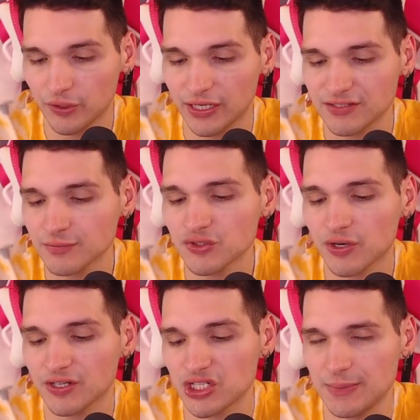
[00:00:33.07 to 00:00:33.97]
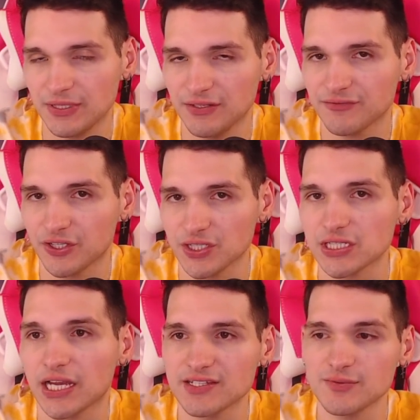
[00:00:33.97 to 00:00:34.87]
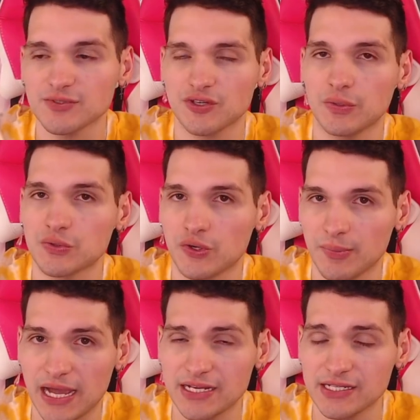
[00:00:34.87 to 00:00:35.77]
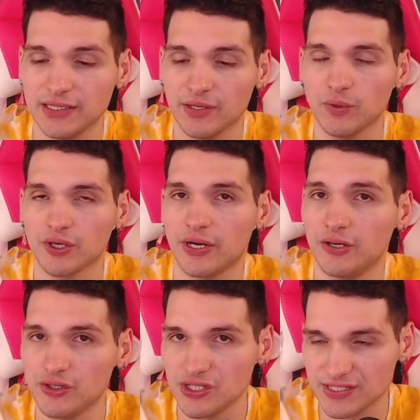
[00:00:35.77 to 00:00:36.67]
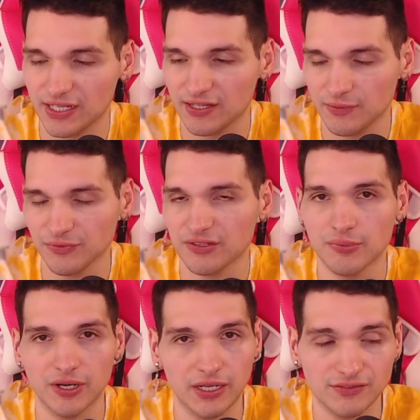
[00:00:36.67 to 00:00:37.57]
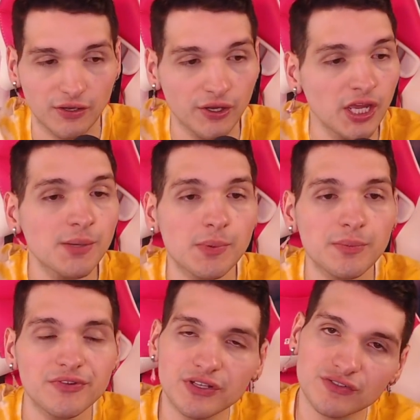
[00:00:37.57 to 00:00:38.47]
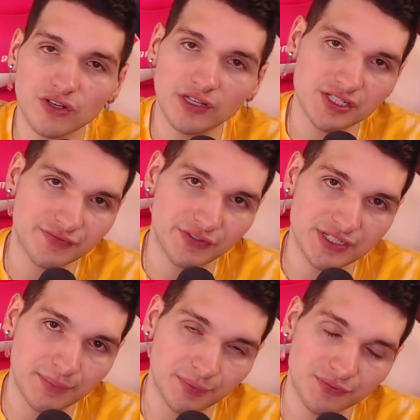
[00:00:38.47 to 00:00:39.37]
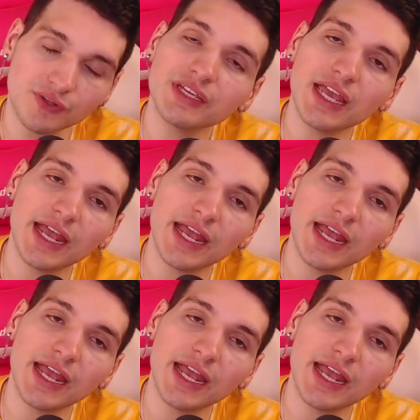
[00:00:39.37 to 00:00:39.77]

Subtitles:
Or I guess I'm going to do it on Jamie Lynn first and kind of see what's going through her mind and like what her energy is like. And then we'll see Britney. So remember, these readings are all alleged for entertainment purposes only.